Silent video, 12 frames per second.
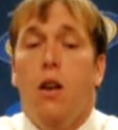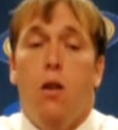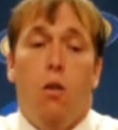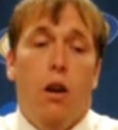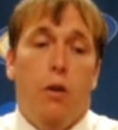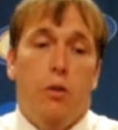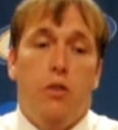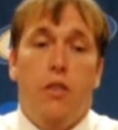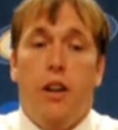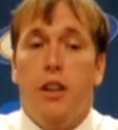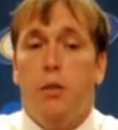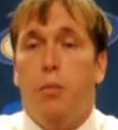Well, it was
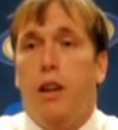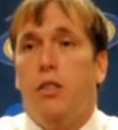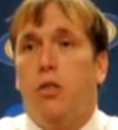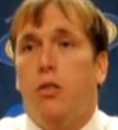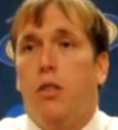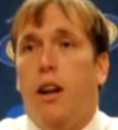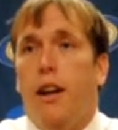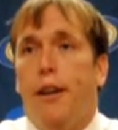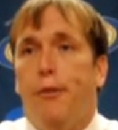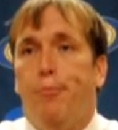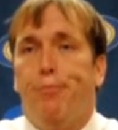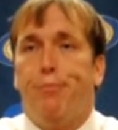very special.
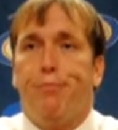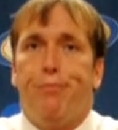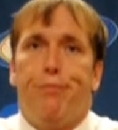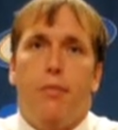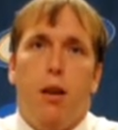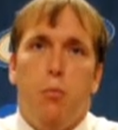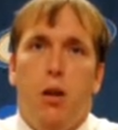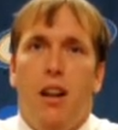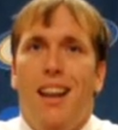A